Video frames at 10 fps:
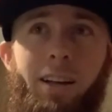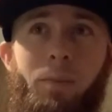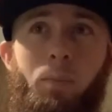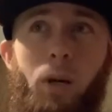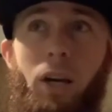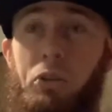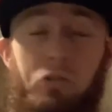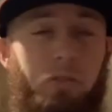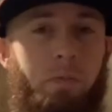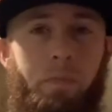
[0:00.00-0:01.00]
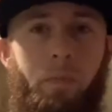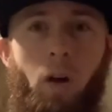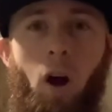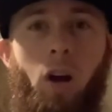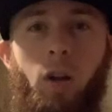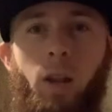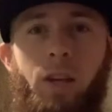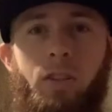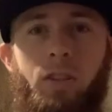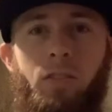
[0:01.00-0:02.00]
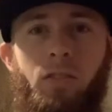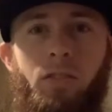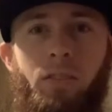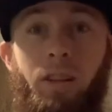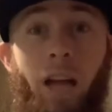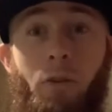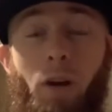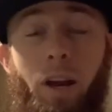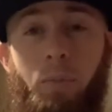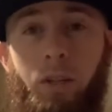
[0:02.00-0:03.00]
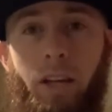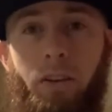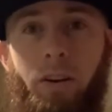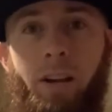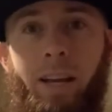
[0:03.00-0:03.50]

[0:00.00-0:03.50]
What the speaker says: because our collections line right up together.